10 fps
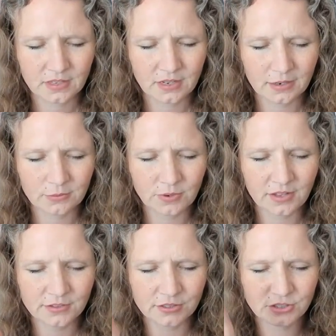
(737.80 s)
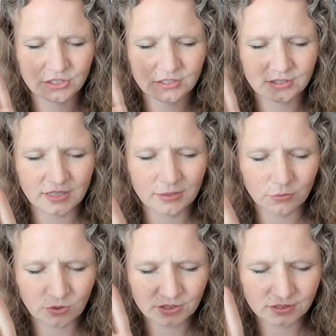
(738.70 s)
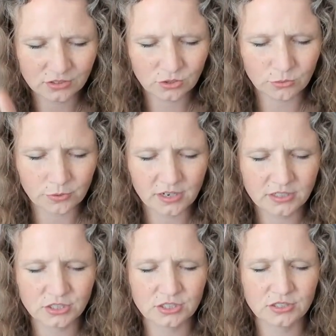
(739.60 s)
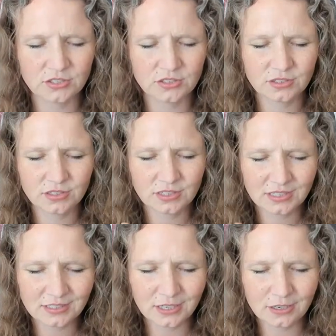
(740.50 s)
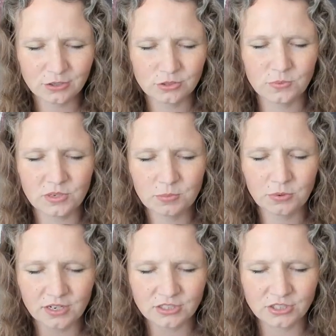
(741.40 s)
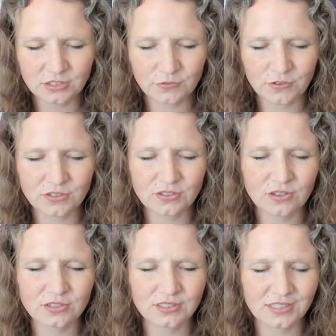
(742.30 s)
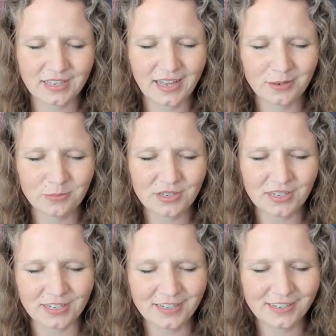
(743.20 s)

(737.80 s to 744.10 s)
I'd rather just let what is so precious continue to be precious for as long as it can be.